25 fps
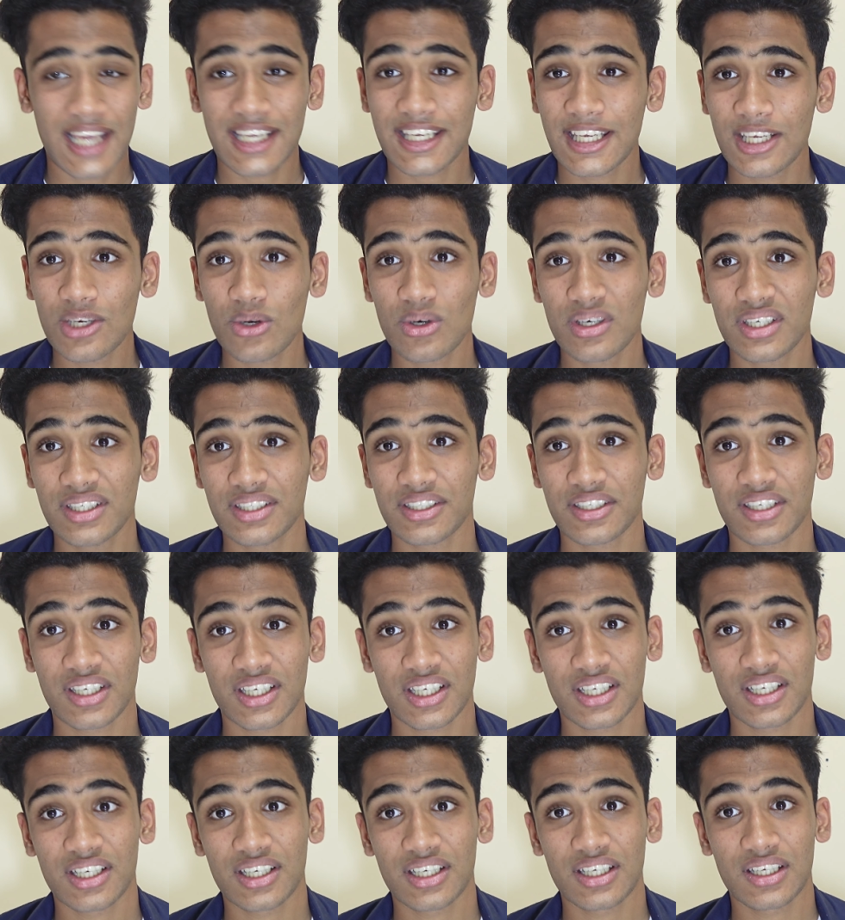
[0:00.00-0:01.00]
cannot
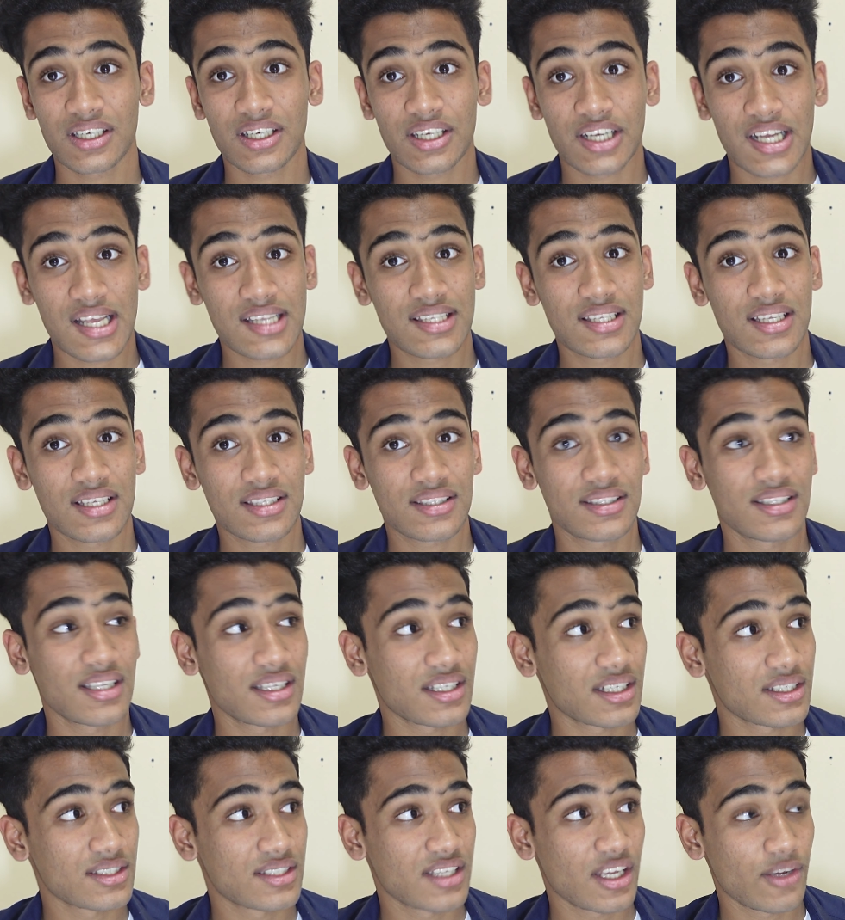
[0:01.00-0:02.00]
resist
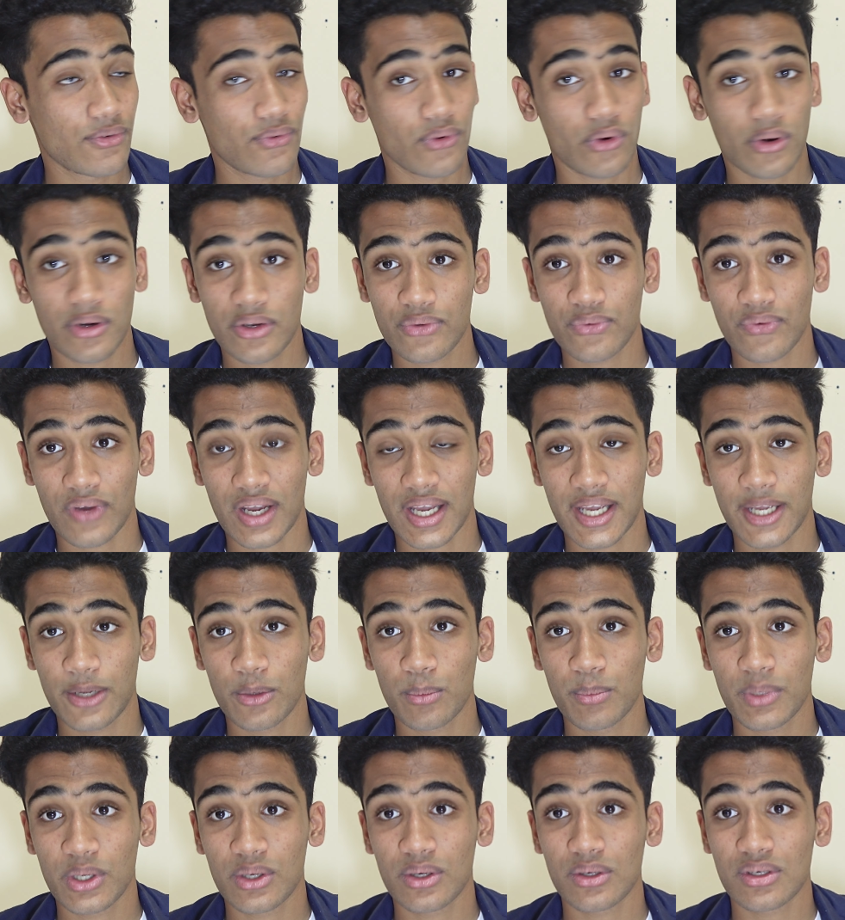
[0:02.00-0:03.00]
the Z Fold 5
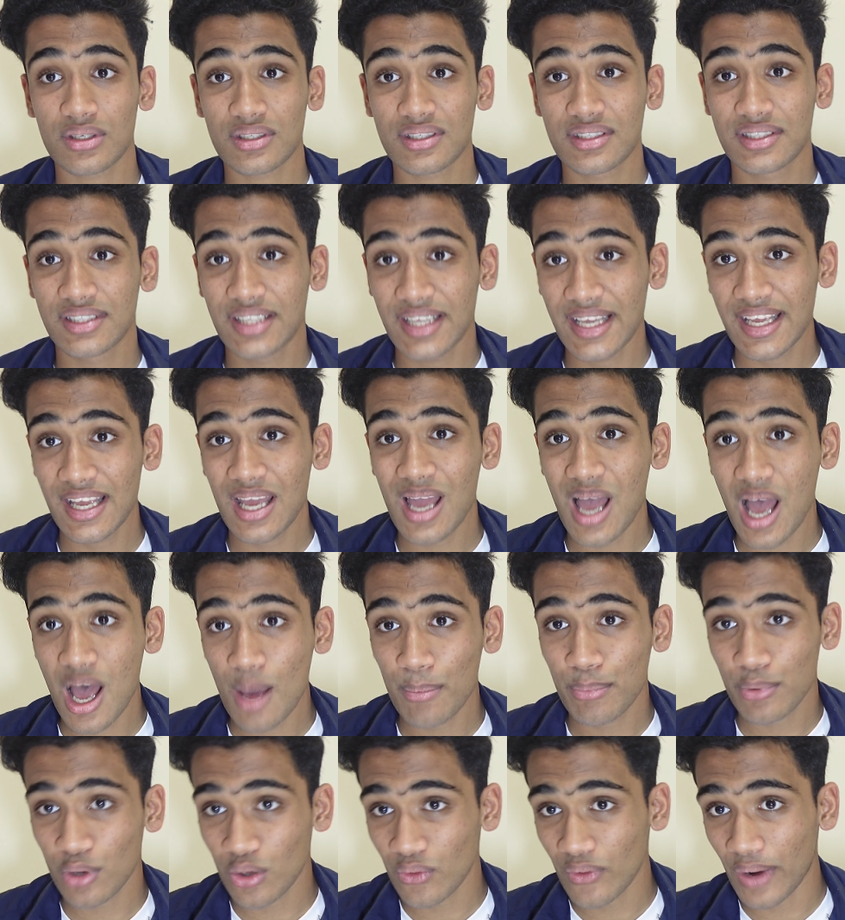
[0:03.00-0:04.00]
because they are
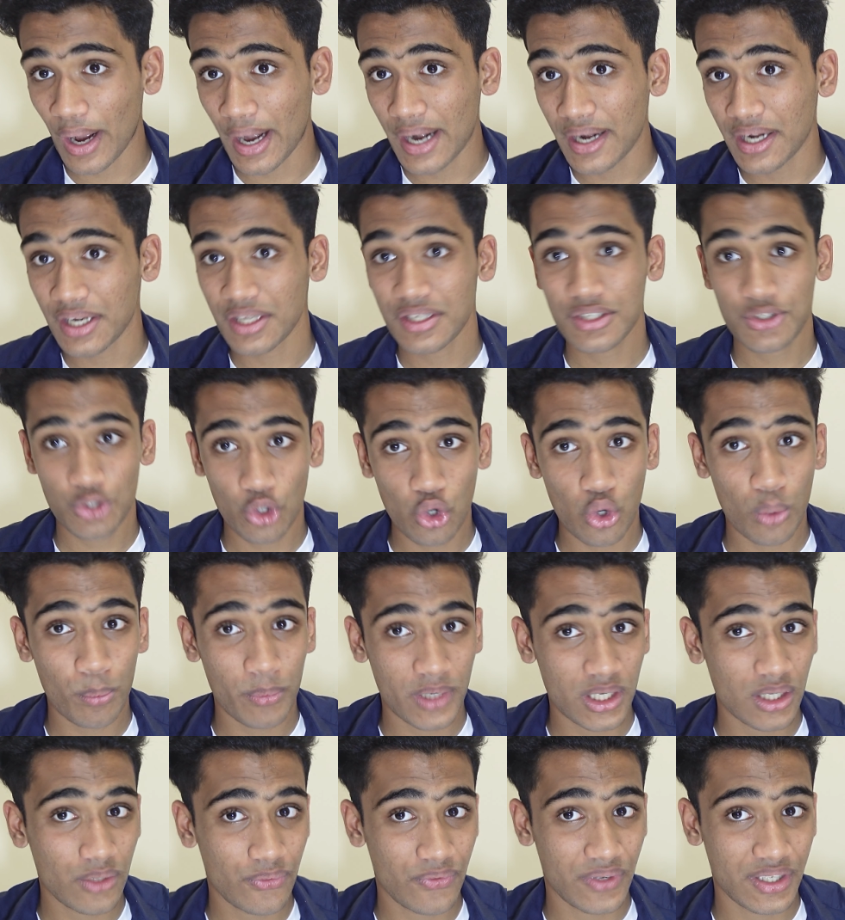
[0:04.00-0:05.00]
providing so
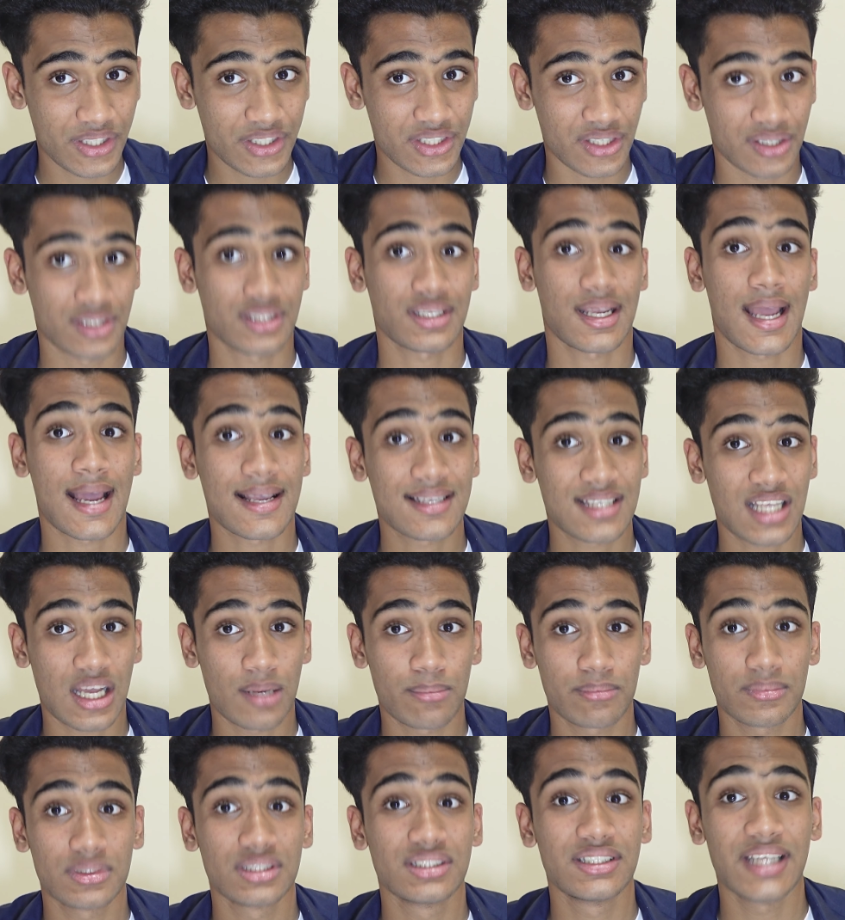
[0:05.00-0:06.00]
many features,
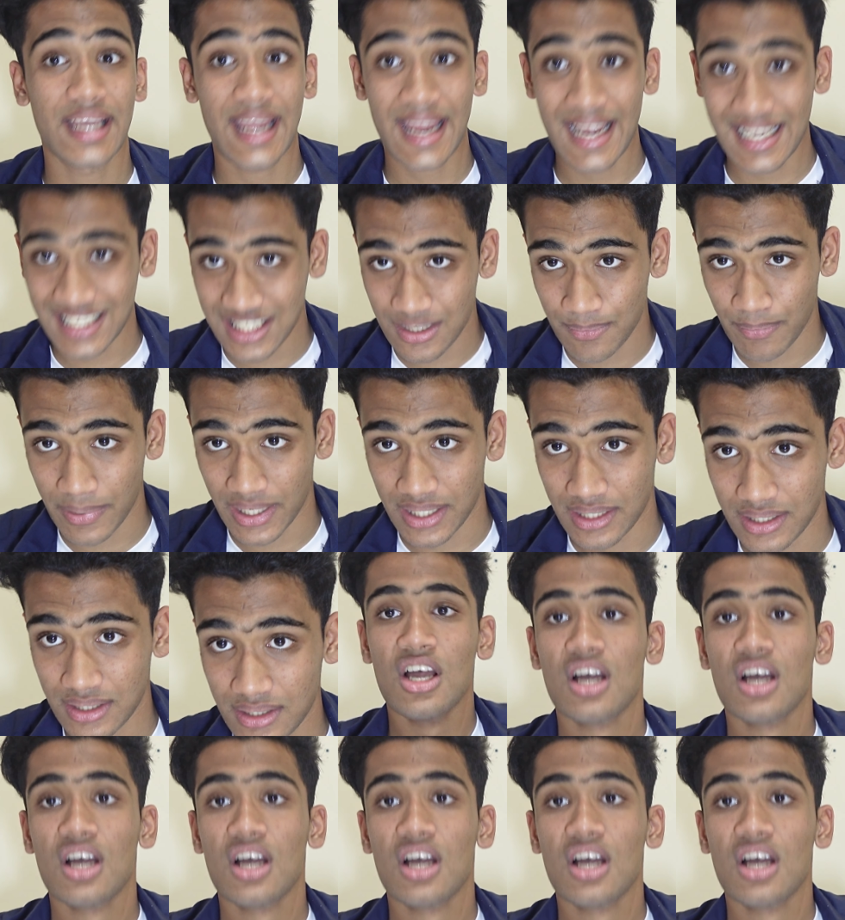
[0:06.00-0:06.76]
example the S Pen.